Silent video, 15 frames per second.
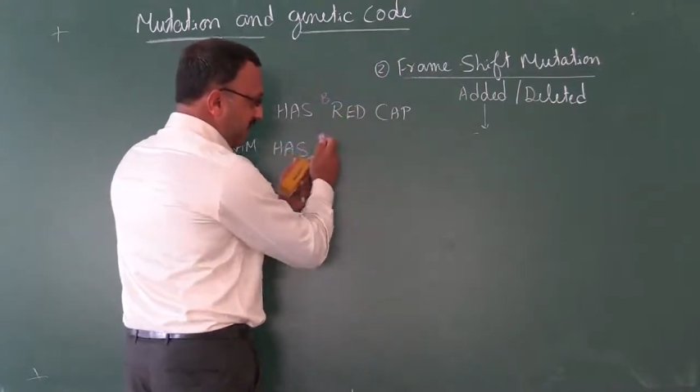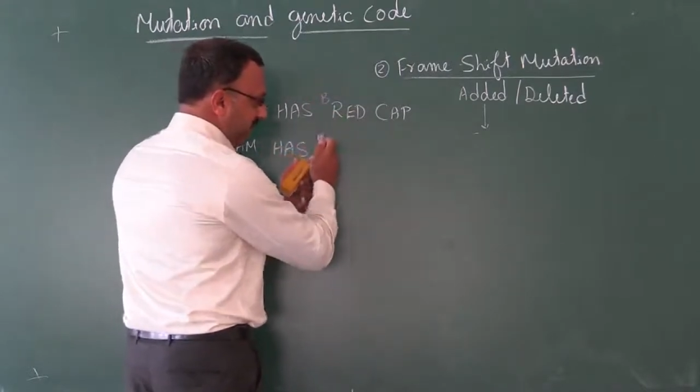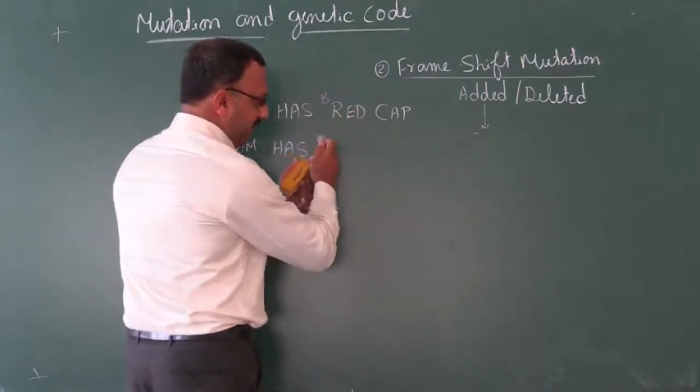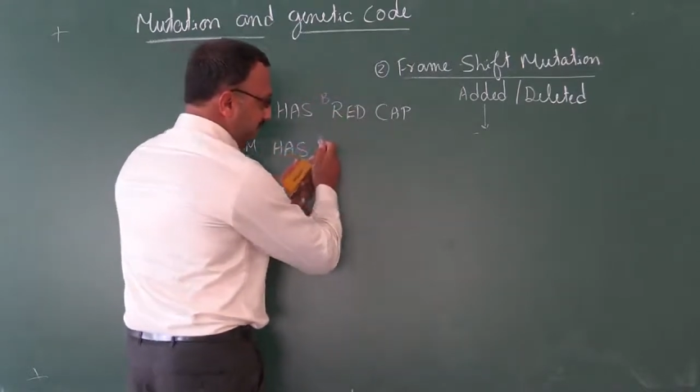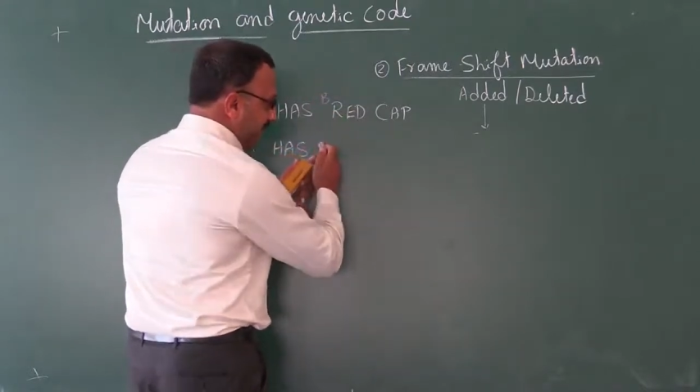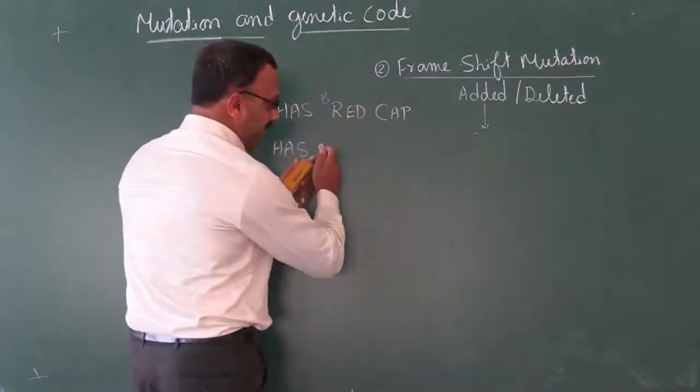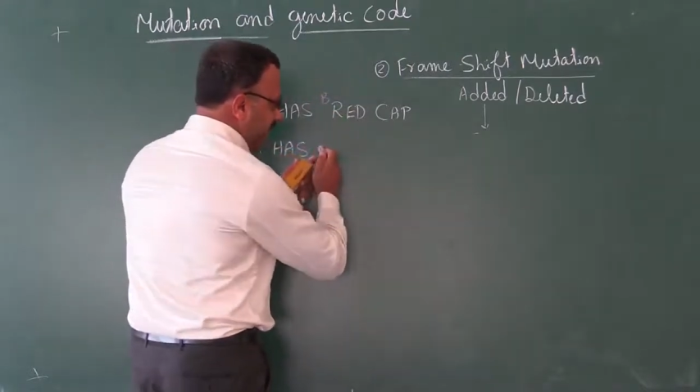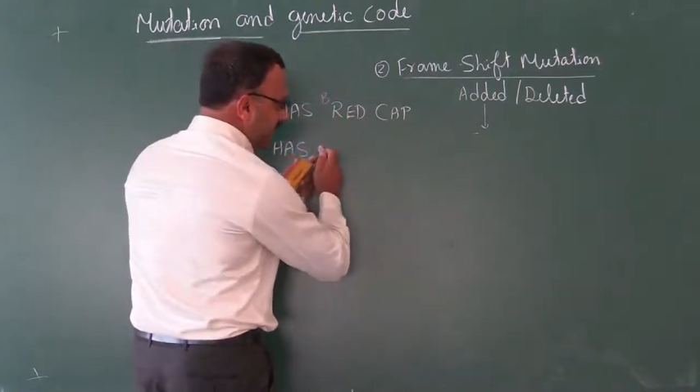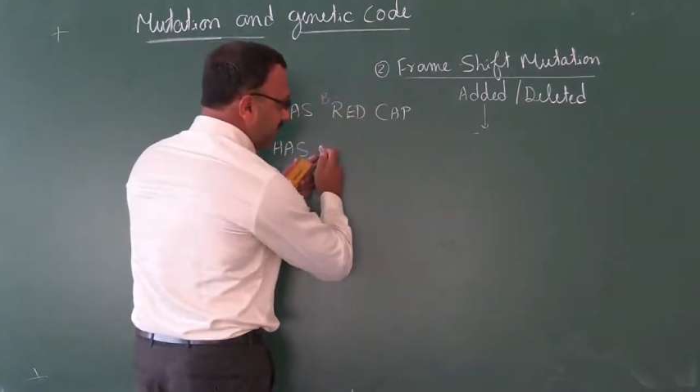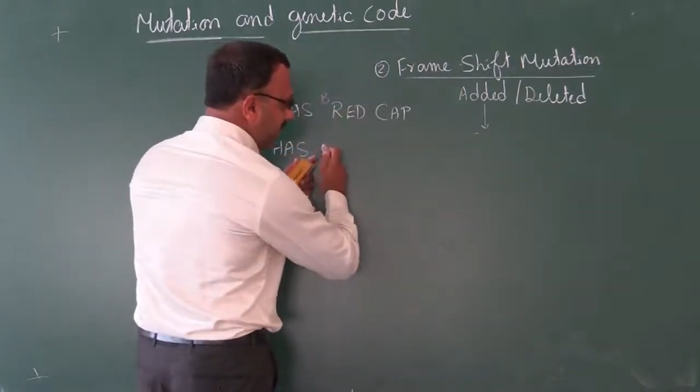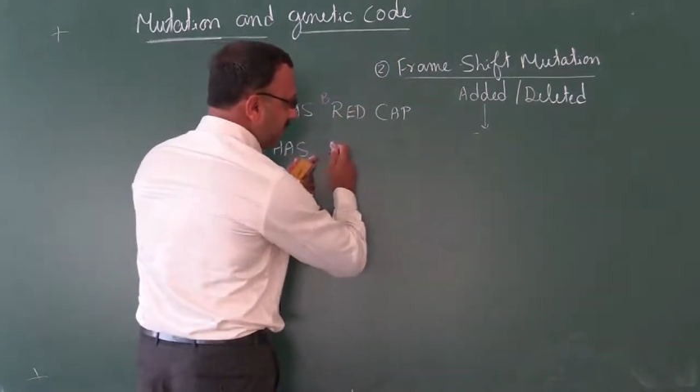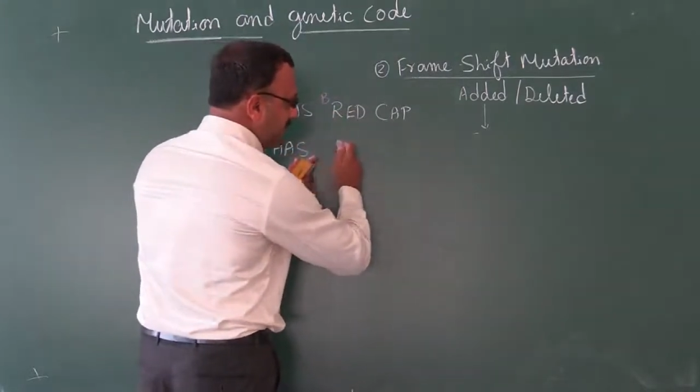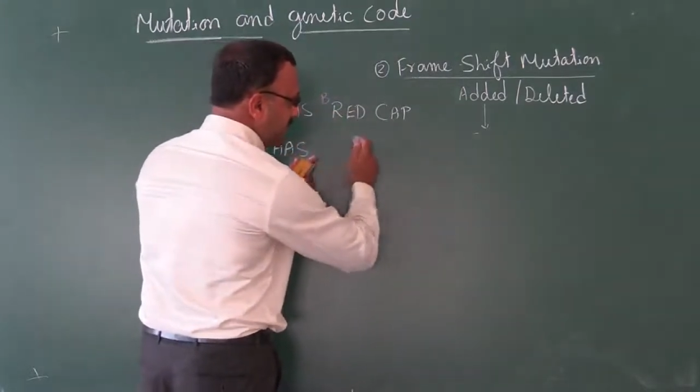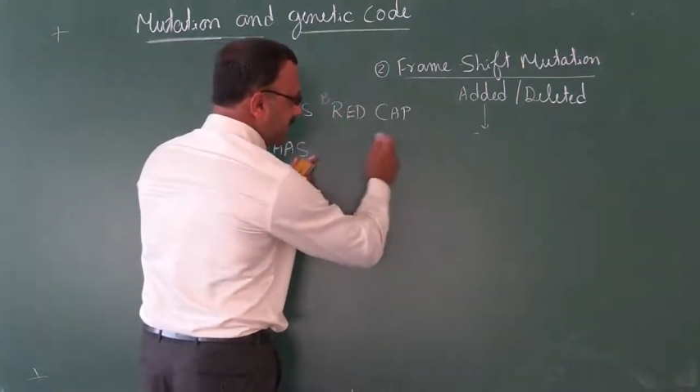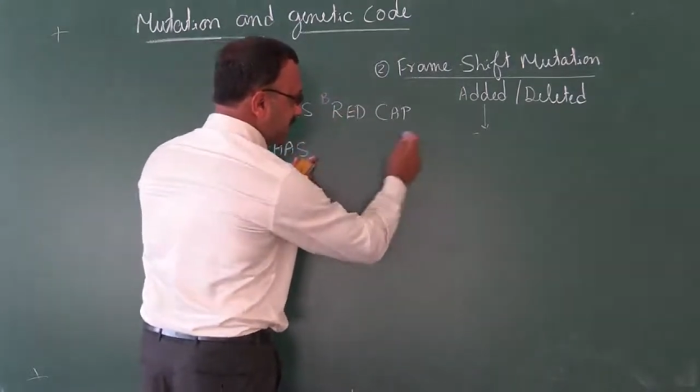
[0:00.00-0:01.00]
frame will
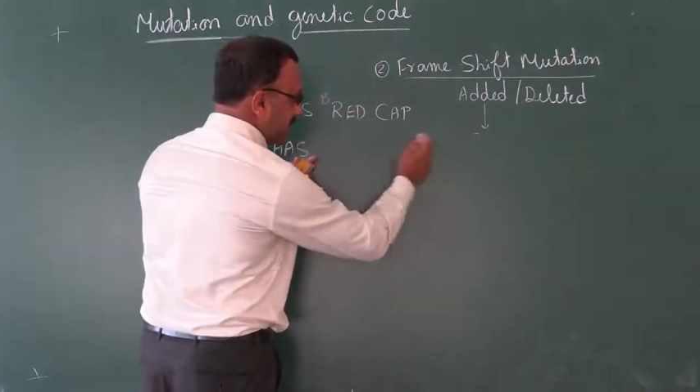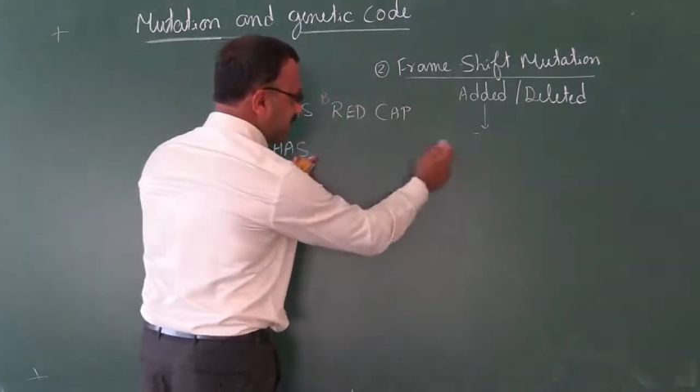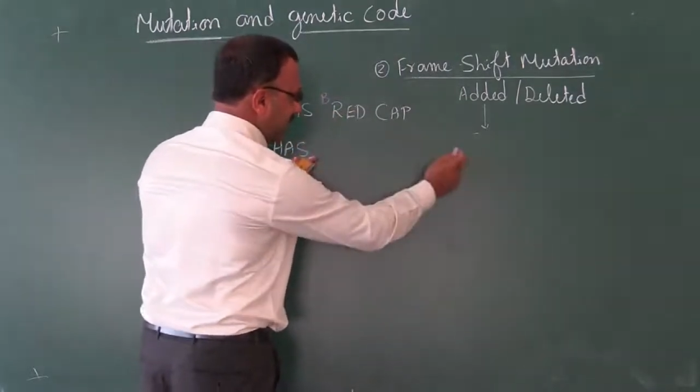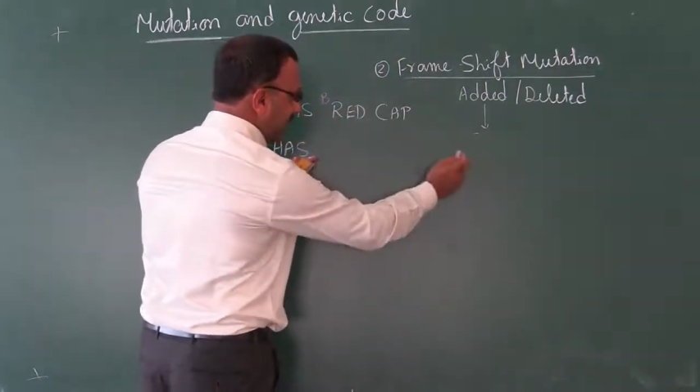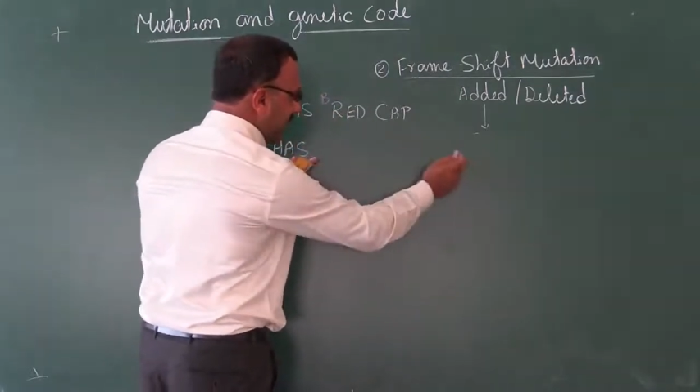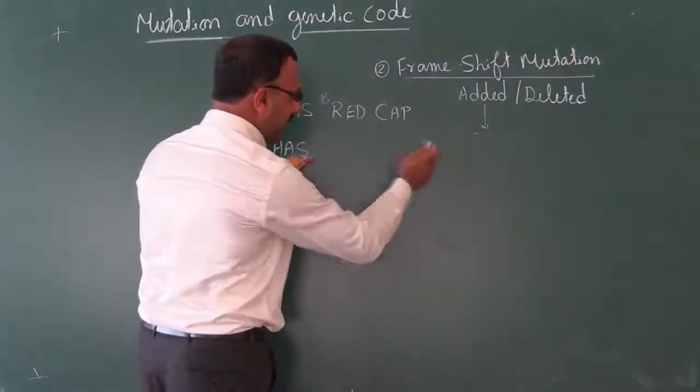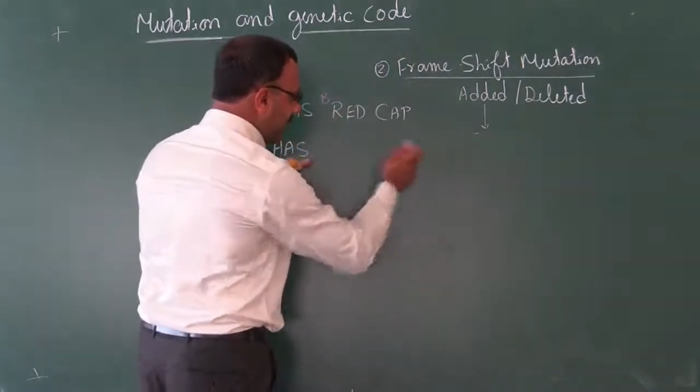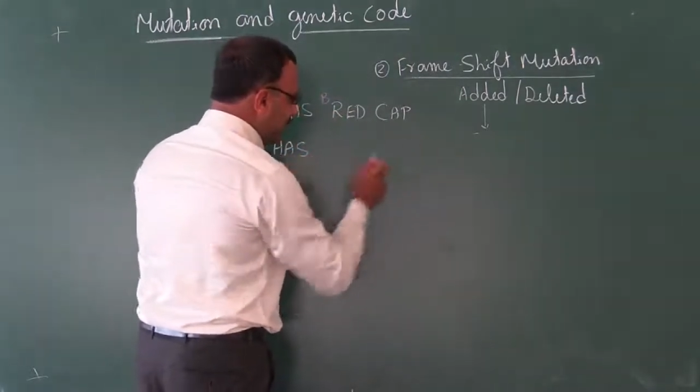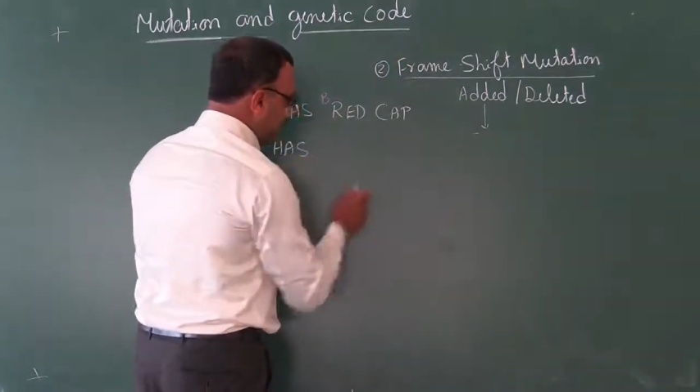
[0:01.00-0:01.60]
be shifted,